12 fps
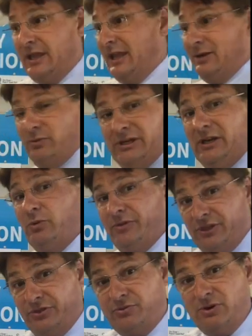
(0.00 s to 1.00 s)
And we did it
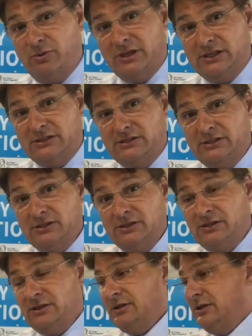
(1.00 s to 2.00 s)
within 3 weeks.
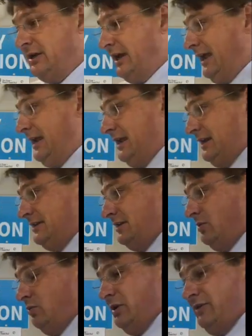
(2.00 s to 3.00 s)
And
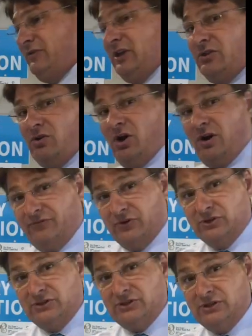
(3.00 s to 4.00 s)
one of the other
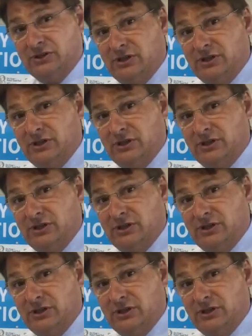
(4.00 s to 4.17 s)
offers